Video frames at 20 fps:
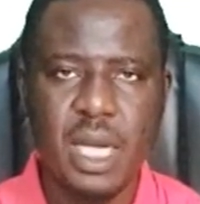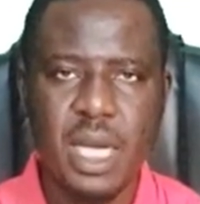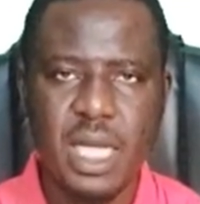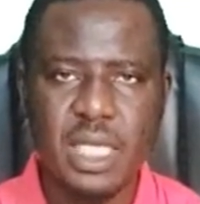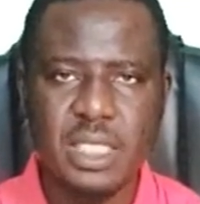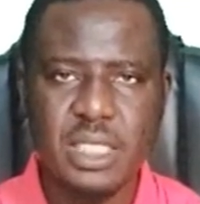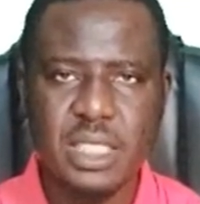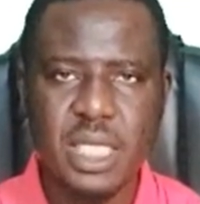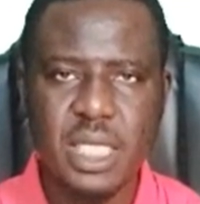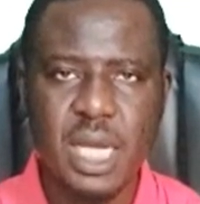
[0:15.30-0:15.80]
At the
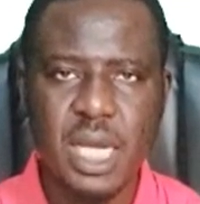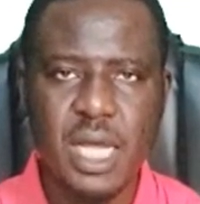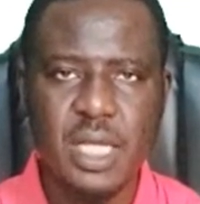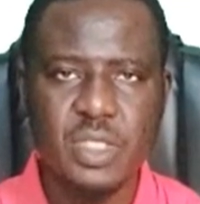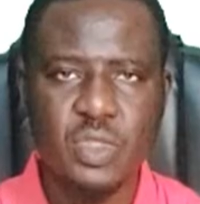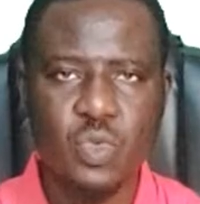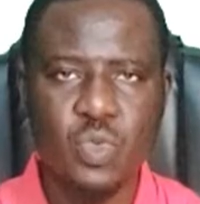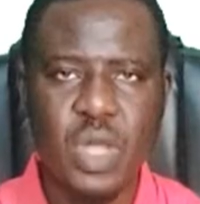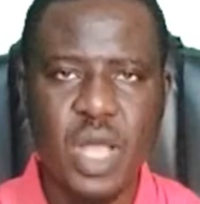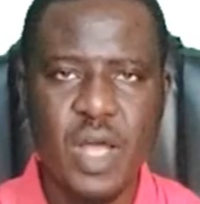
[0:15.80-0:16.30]
last
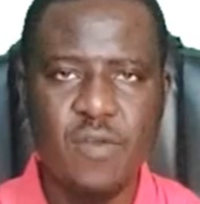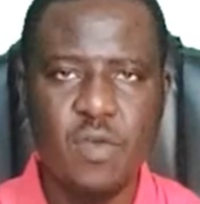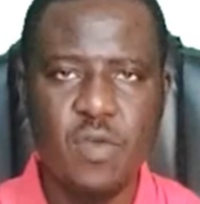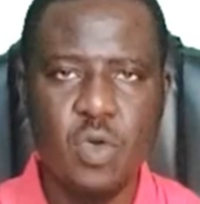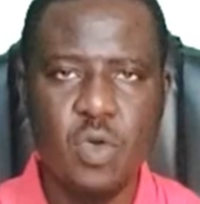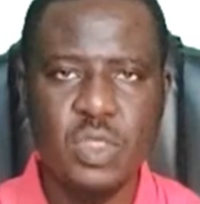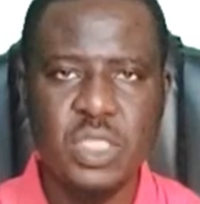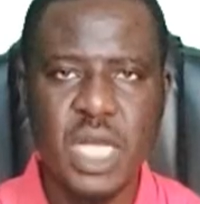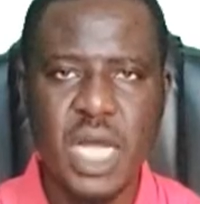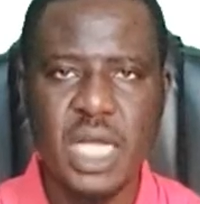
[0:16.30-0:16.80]
class, we
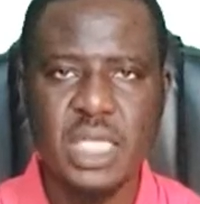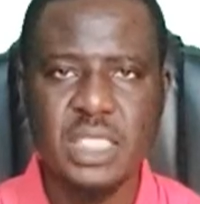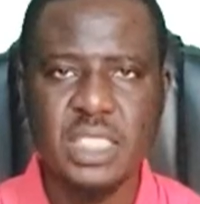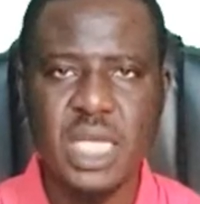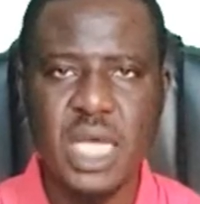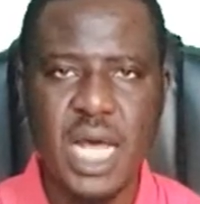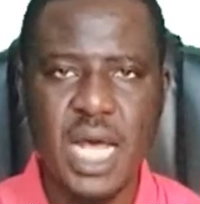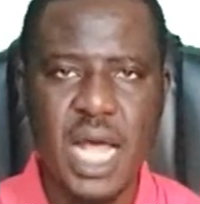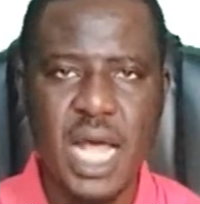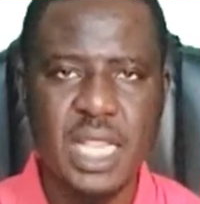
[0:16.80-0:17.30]
have looked
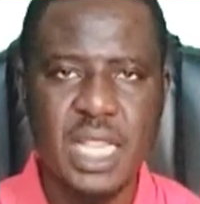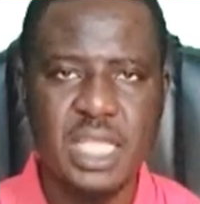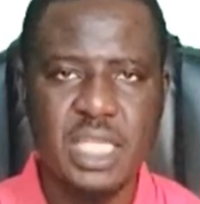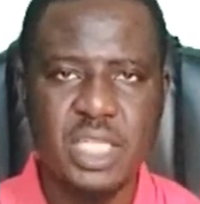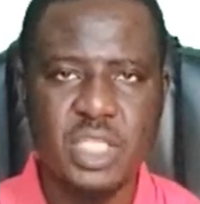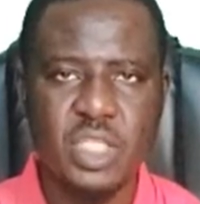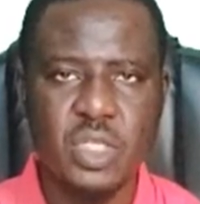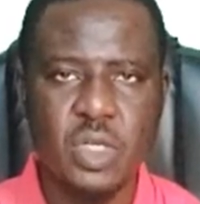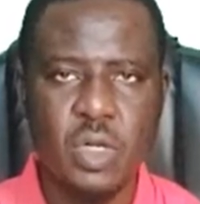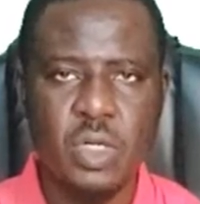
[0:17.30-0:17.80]
at
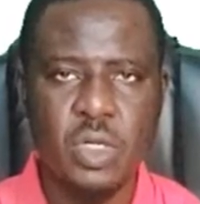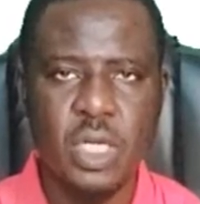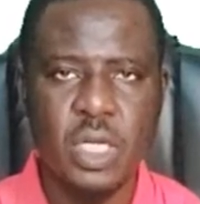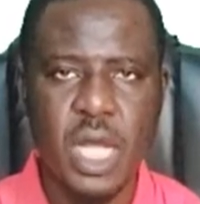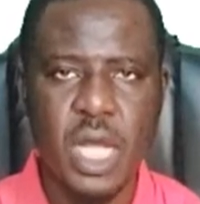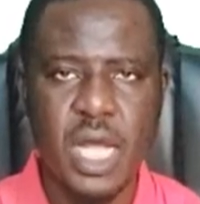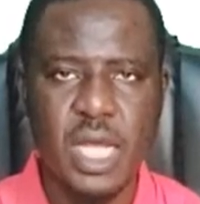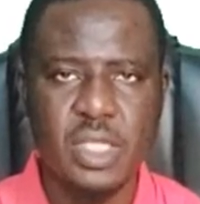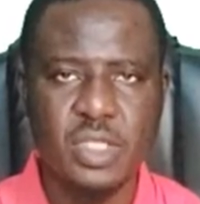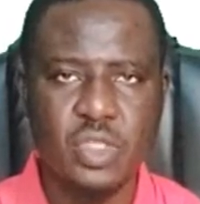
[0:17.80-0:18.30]

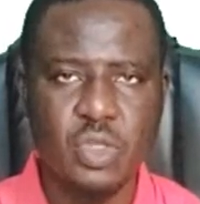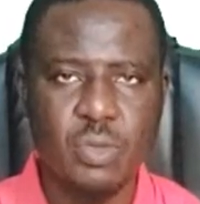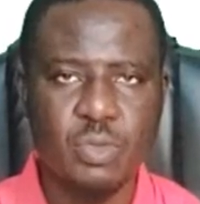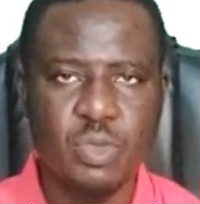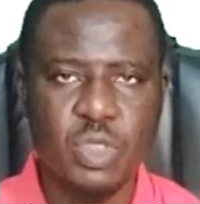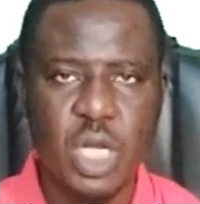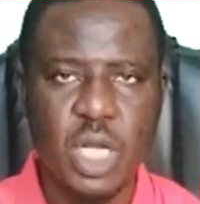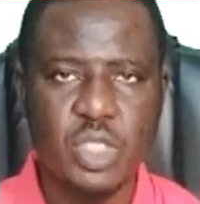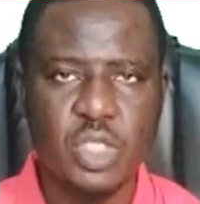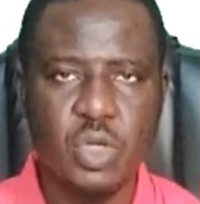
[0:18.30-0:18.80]
addition and
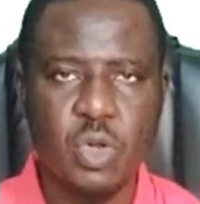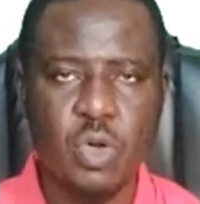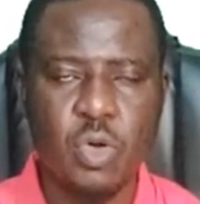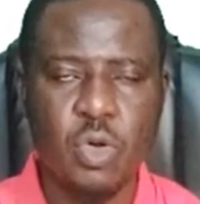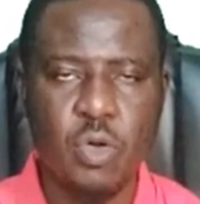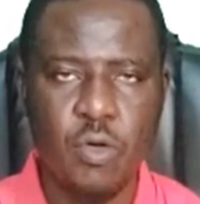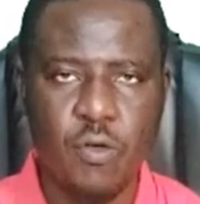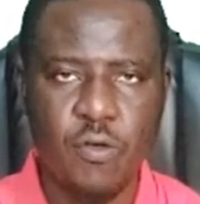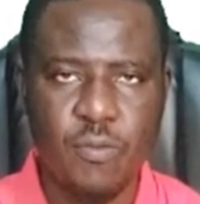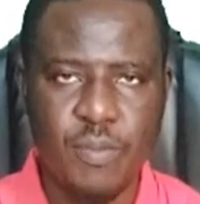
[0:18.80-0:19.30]

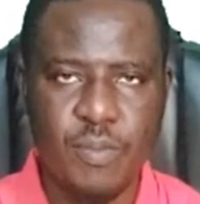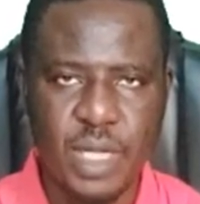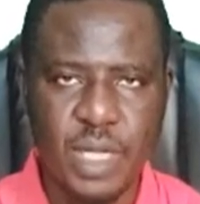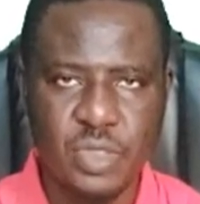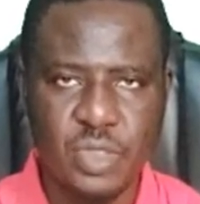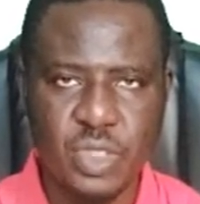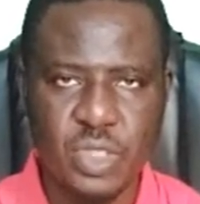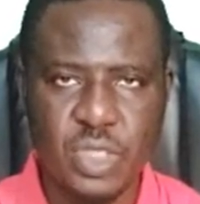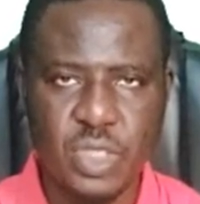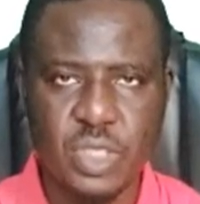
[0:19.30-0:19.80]
subtraction of
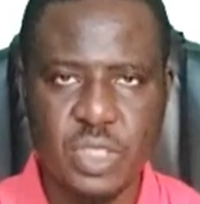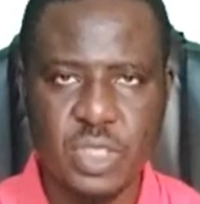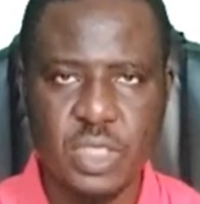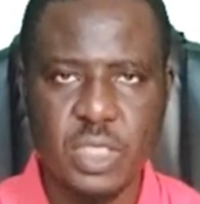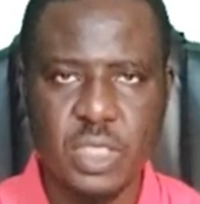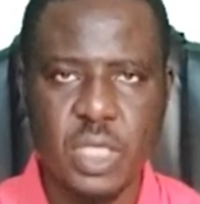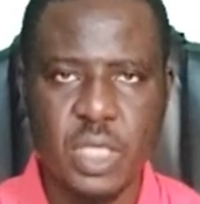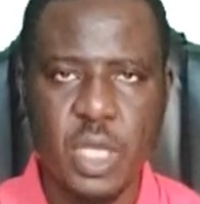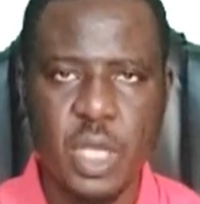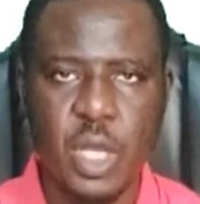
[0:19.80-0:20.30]

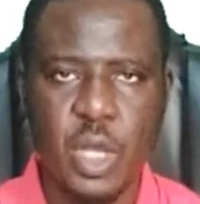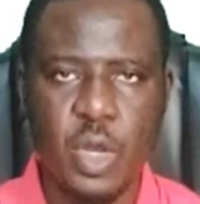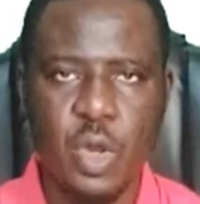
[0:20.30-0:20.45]
matrices,